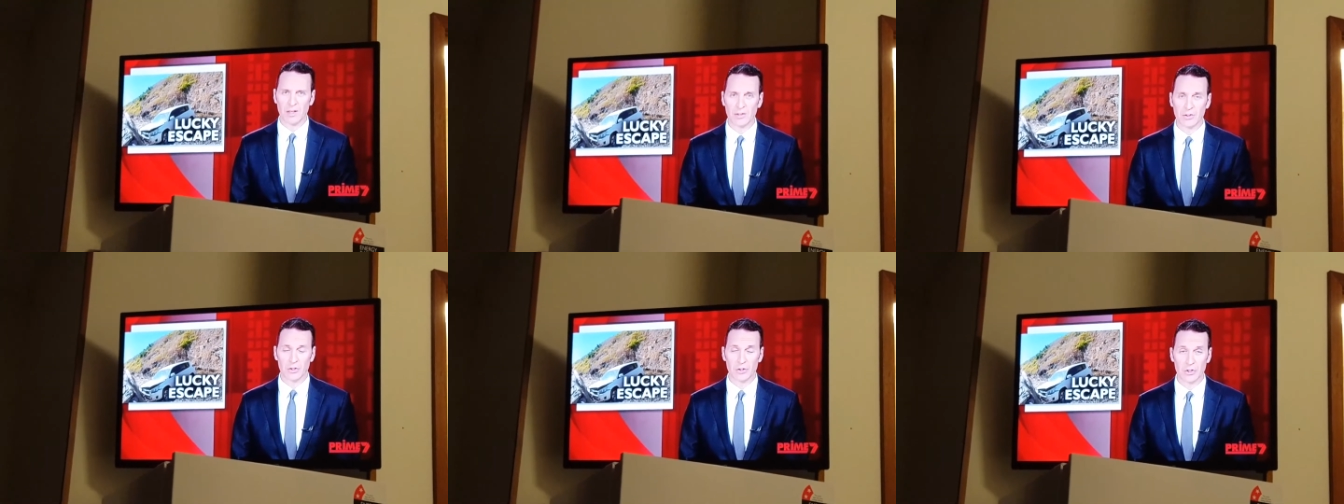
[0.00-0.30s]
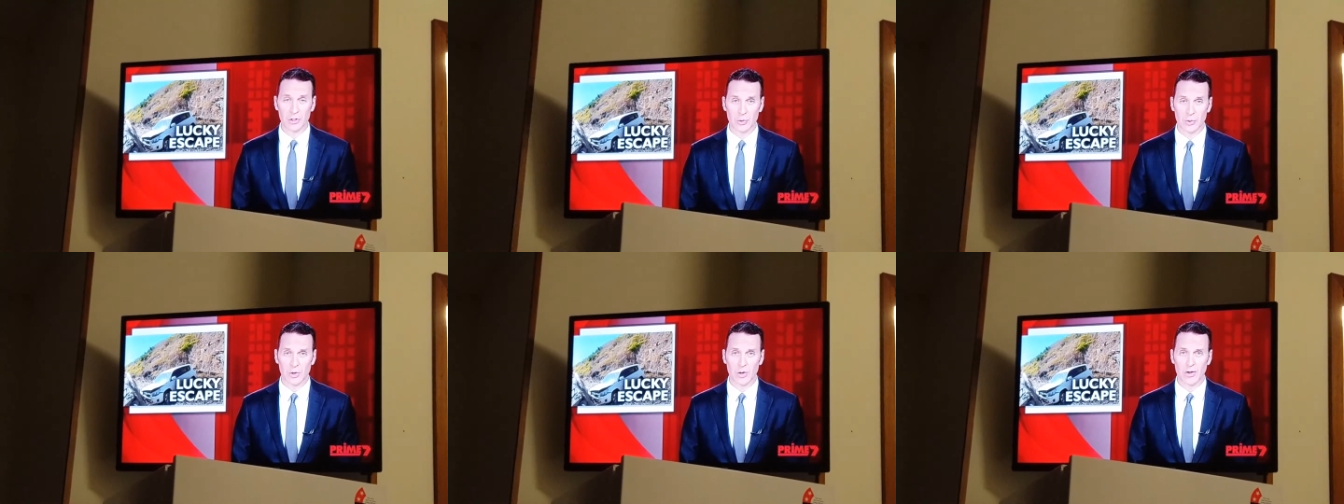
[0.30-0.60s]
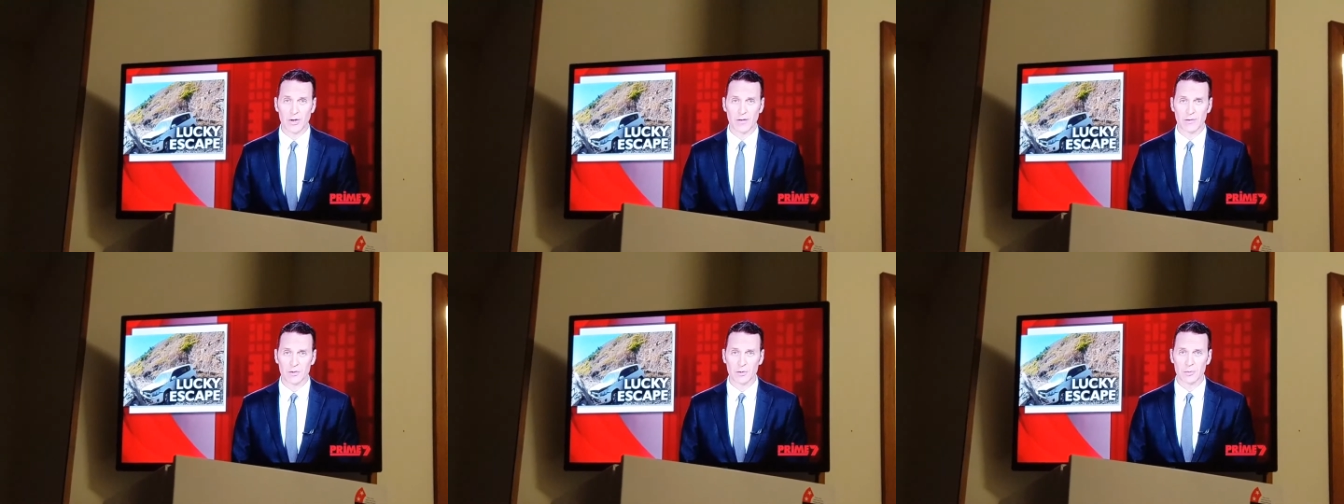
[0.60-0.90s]
The
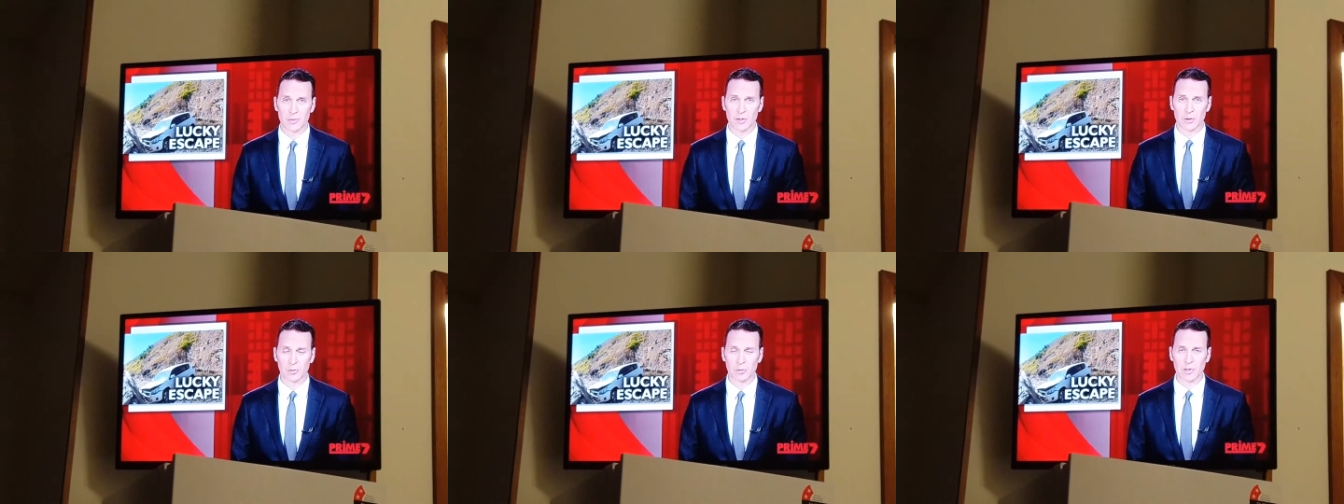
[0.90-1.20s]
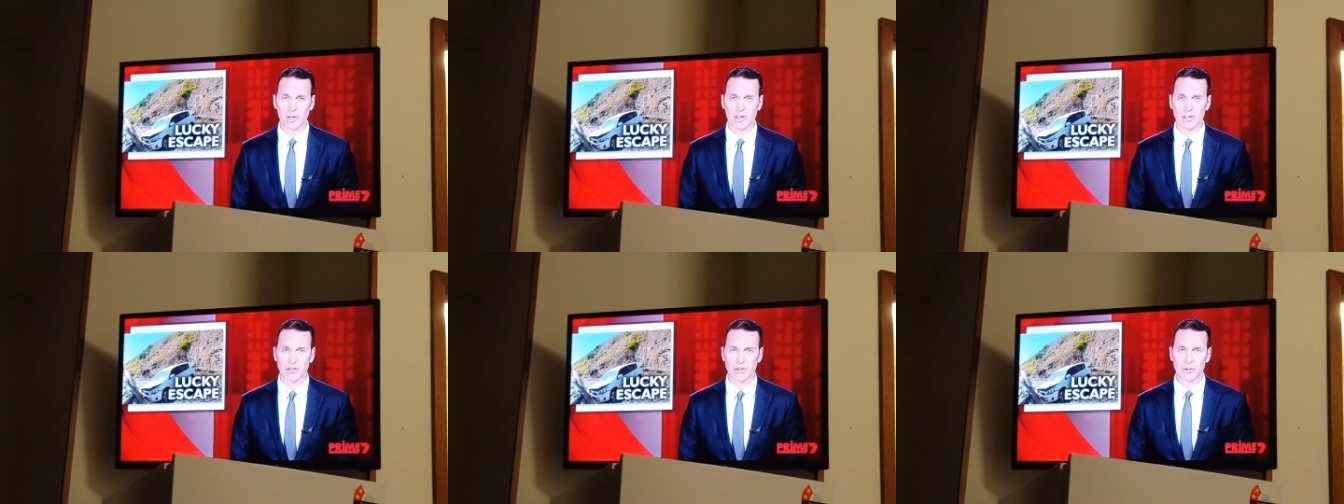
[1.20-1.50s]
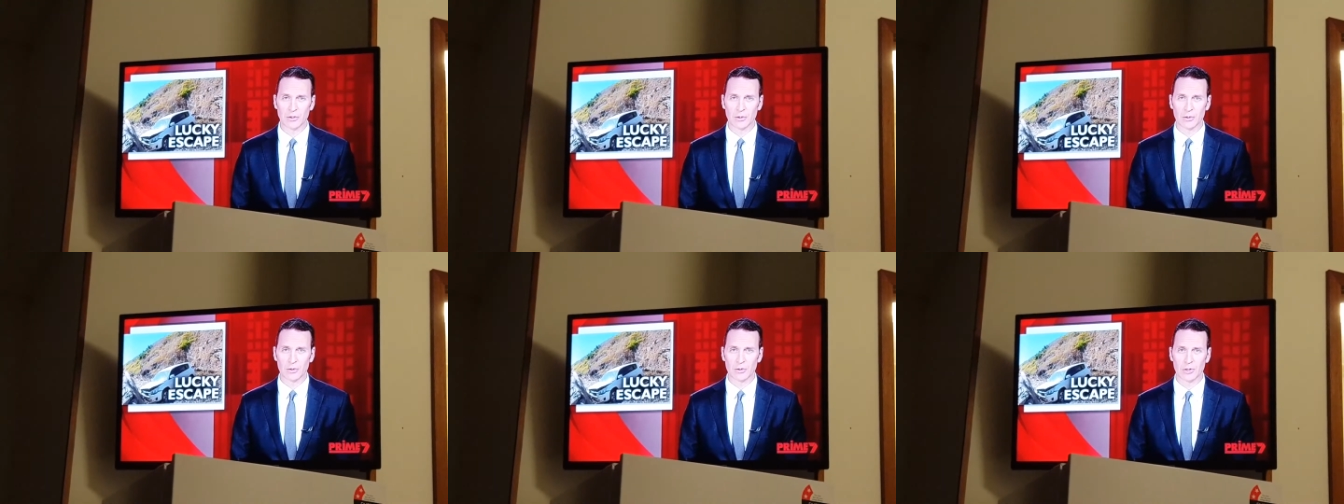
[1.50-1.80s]
duo have some explaining
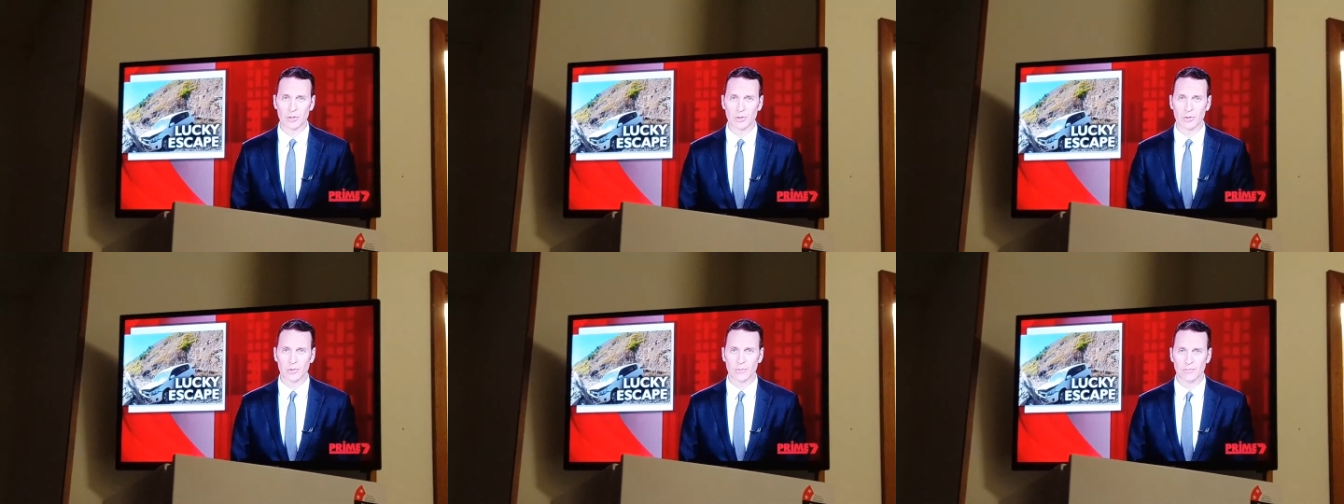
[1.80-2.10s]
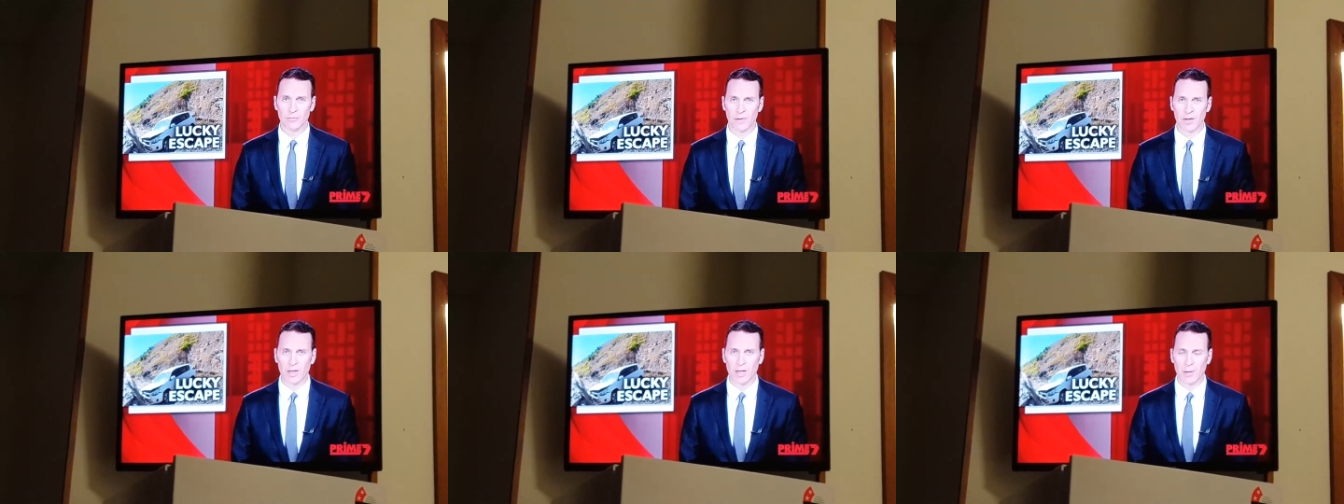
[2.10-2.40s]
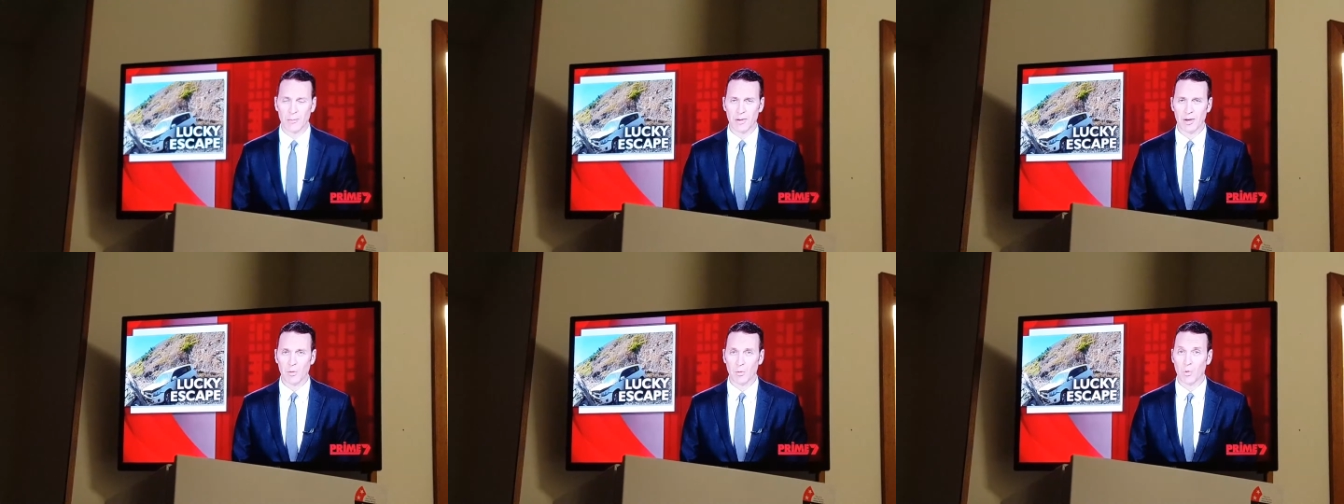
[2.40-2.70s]
to do too
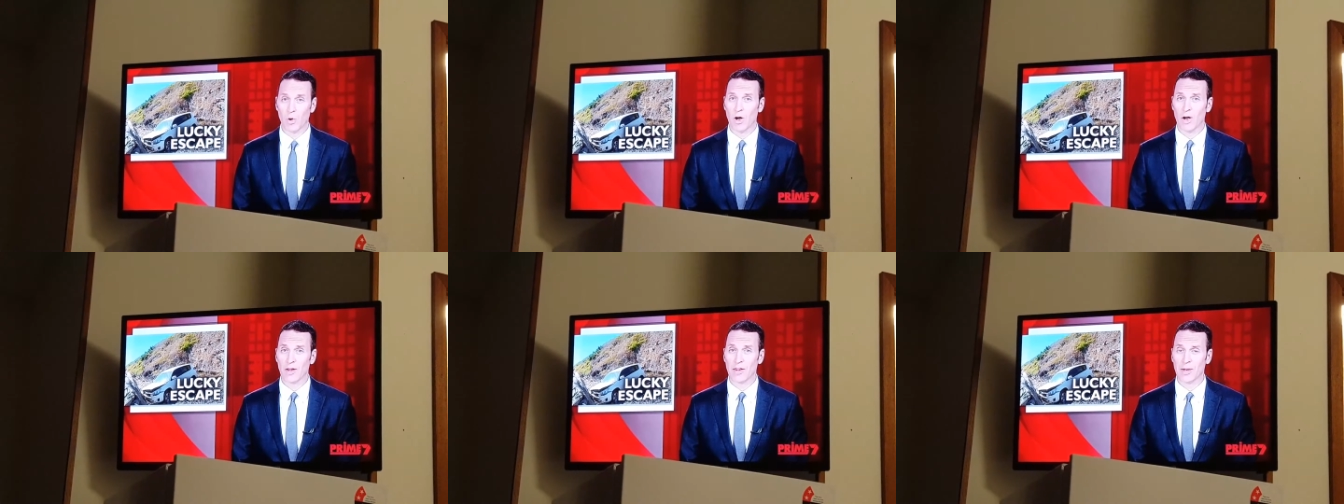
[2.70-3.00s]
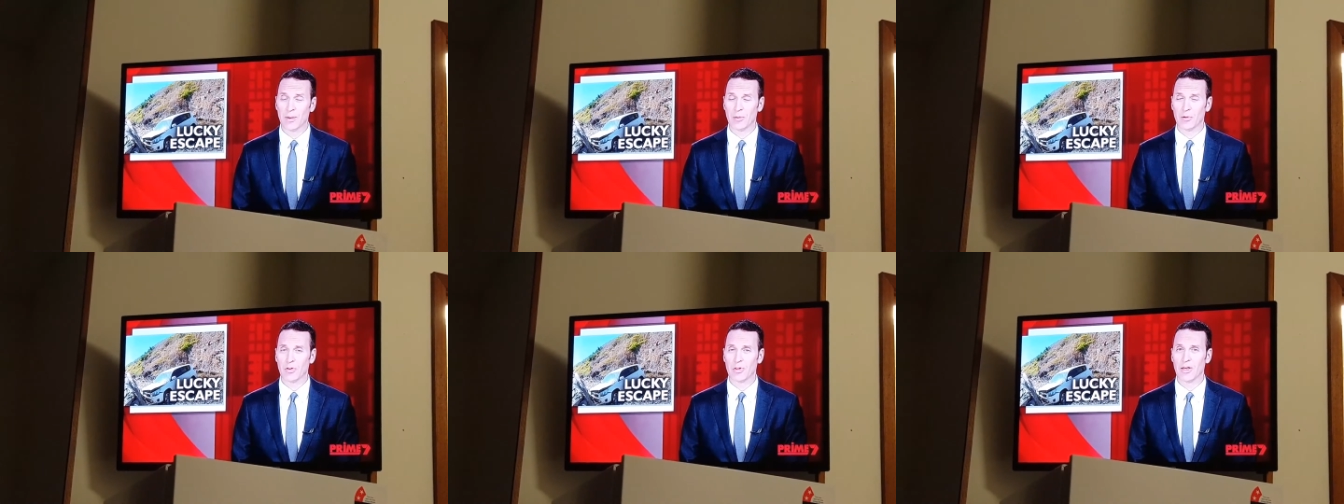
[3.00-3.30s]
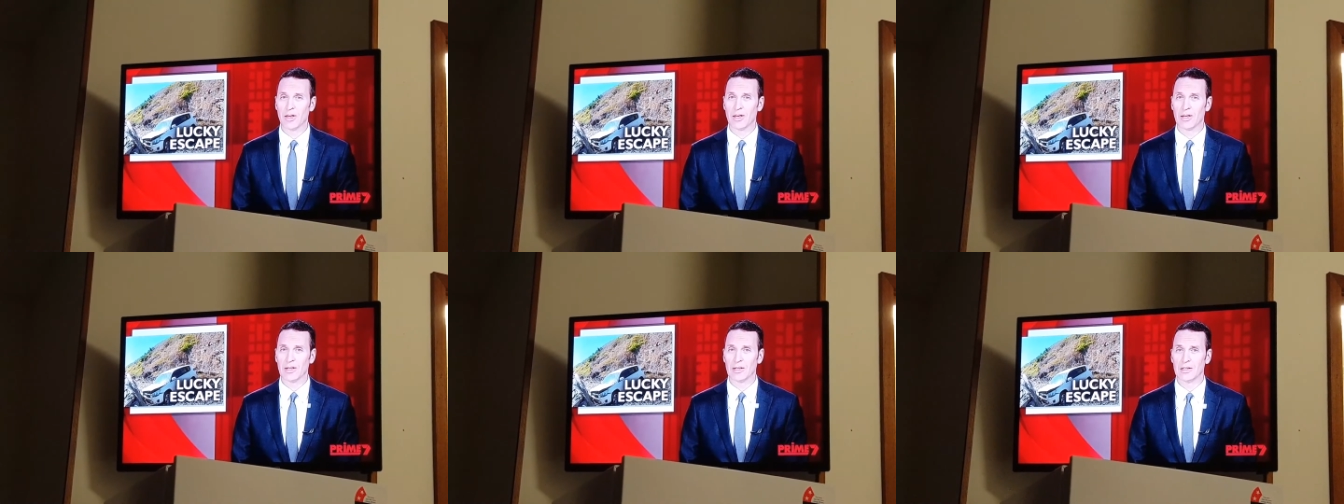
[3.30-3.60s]
about why they were
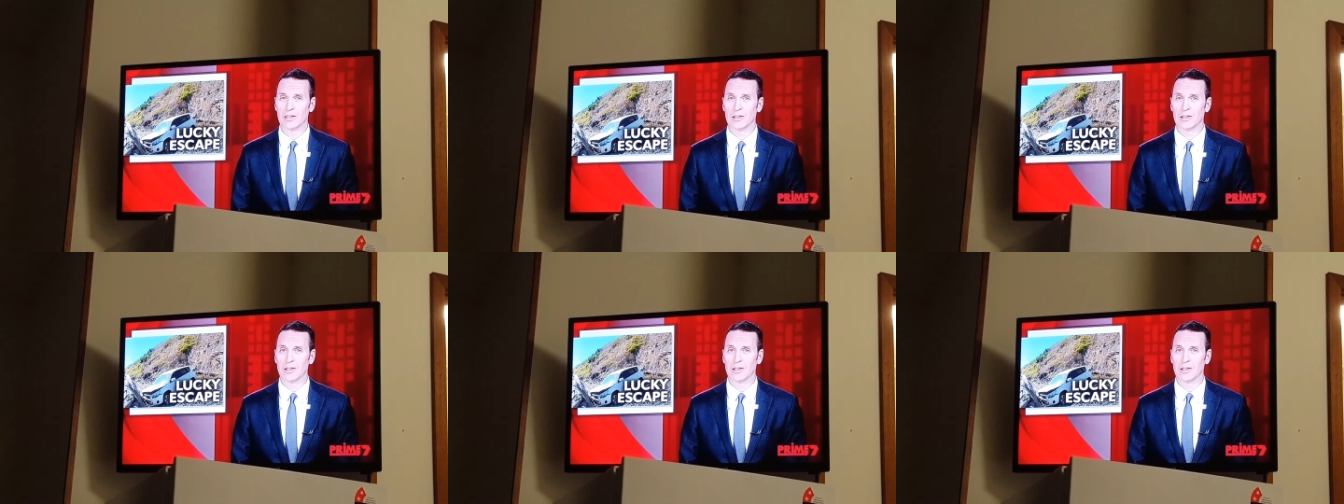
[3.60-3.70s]
there